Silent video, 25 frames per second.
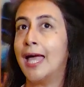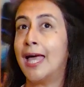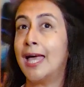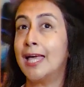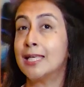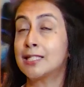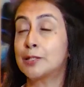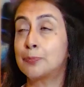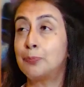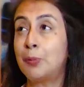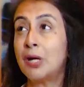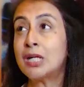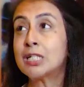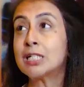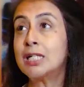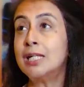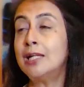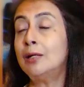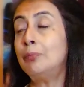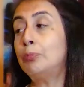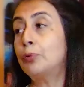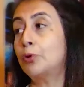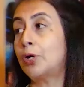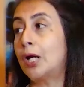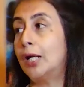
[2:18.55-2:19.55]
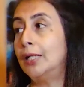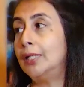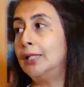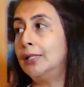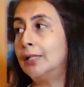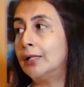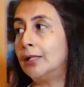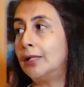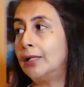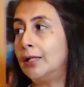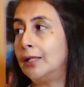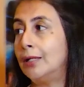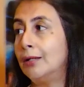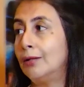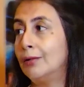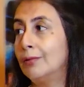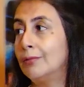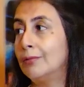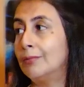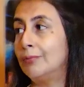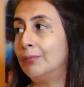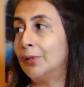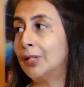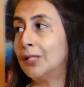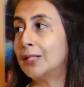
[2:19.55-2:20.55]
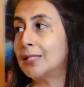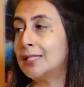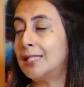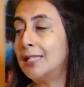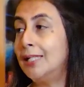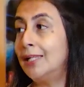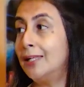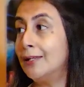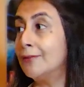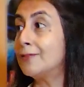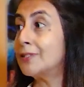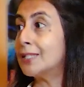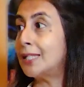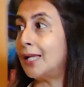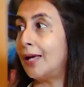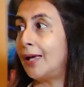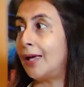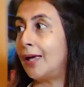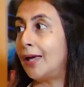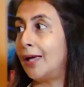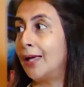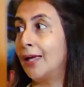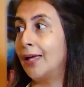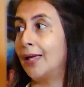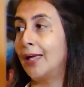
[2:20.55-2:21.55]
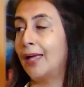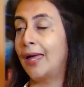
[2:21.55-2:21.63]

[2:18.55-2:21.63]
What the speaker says: especially in Purani Delhi, because he lives there.